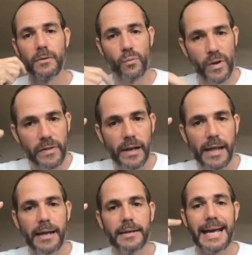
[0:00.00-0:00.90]
with the
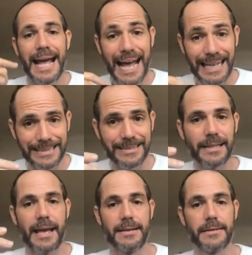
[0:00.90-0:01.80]
land, as
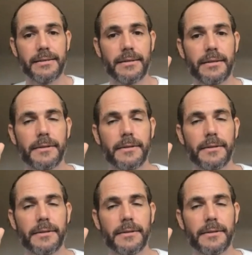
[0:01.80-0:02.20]
land.